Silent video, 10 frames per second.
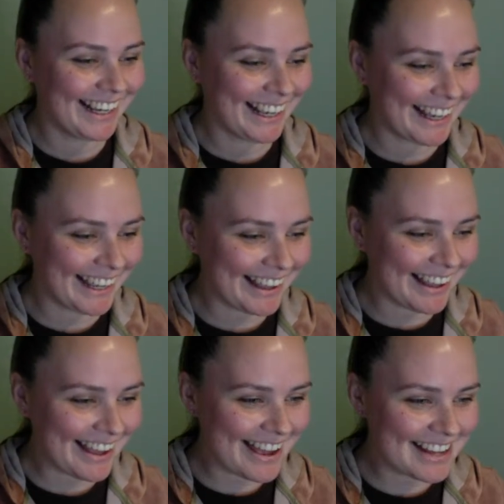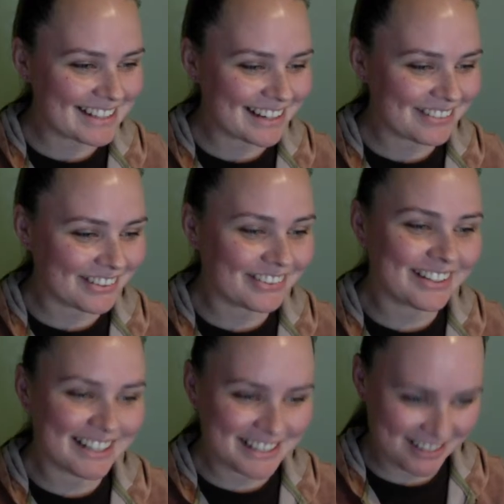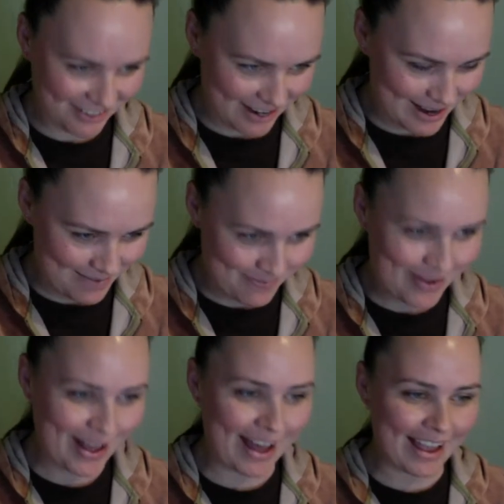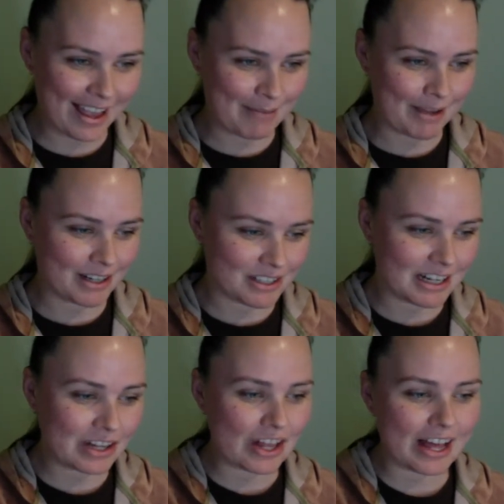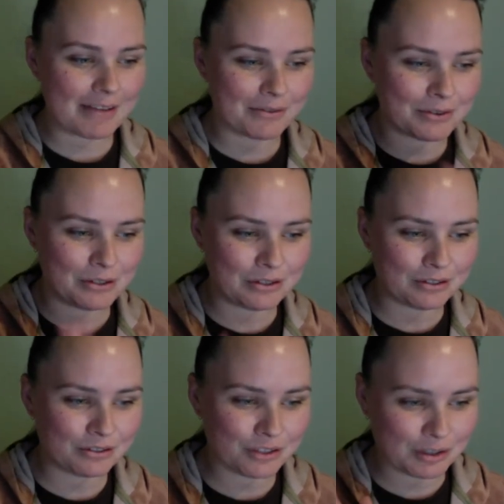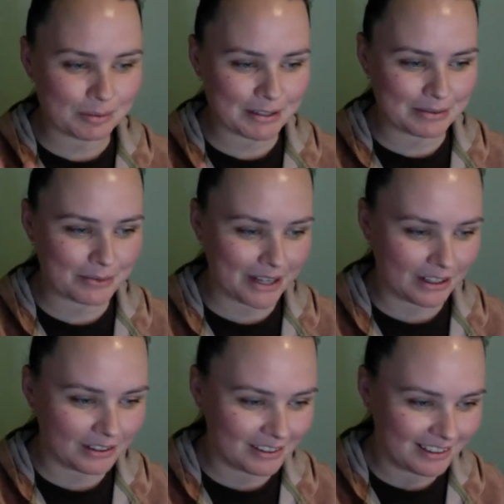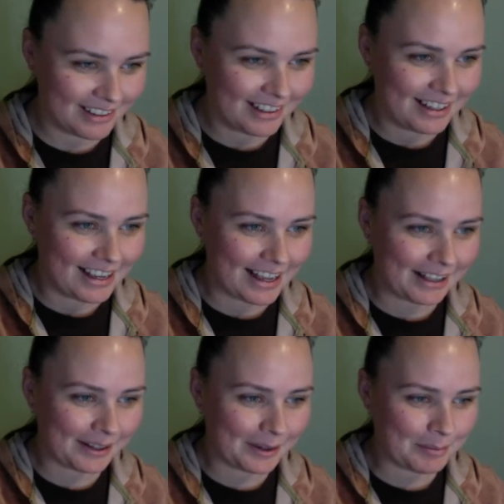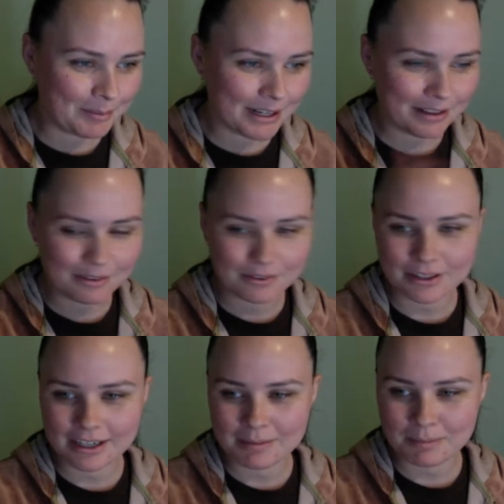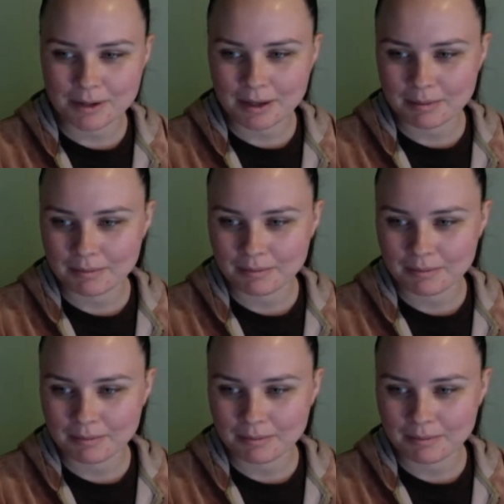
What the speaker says: Hi guys, everyone on Instagram. I am actually live on YouTube as well, but I thought that I'd bring